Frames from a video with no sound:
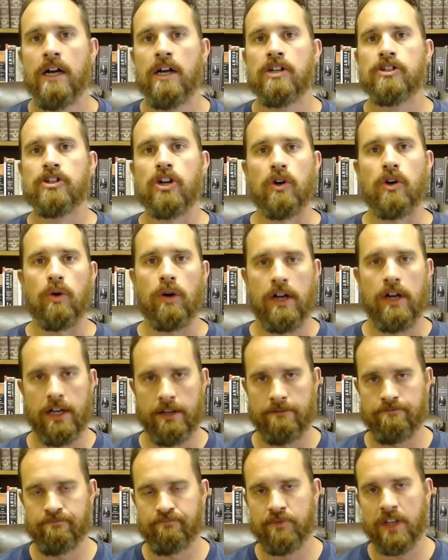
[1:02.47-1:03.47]
So
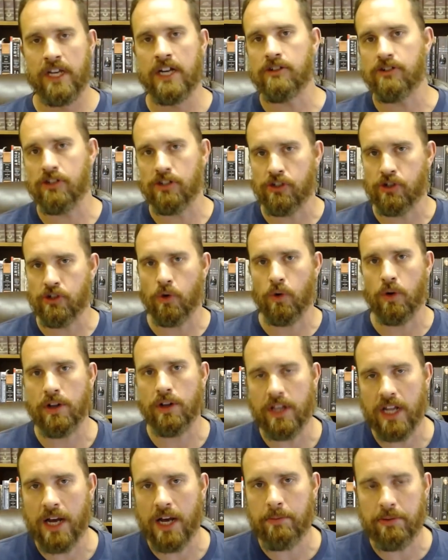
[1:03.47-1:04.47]
here's a story
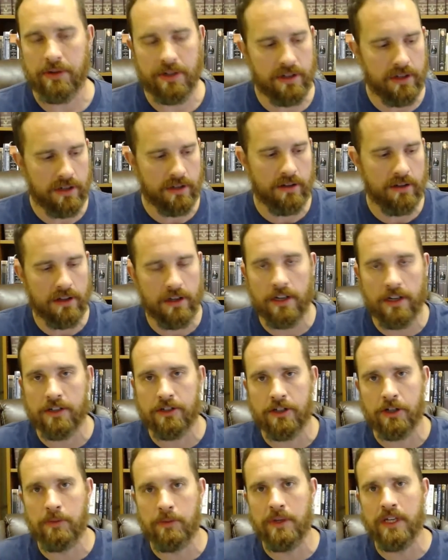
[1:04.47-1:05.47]
that happened
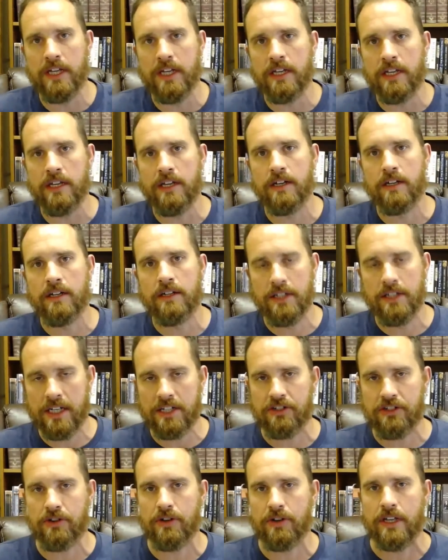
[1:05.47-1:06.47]
to me
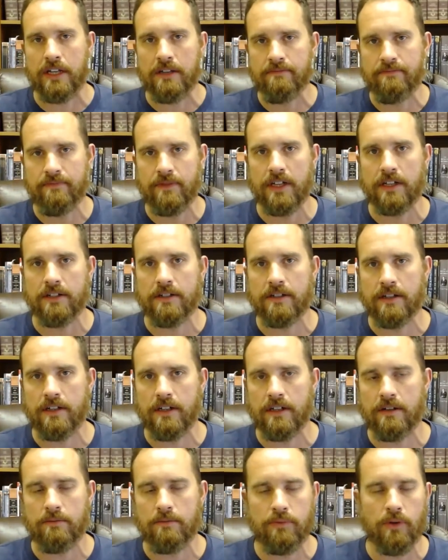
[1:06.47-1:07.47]
yesterday that
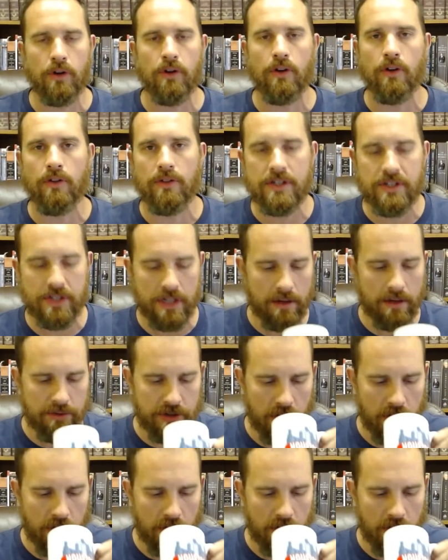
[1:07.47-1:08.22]
brought all this up.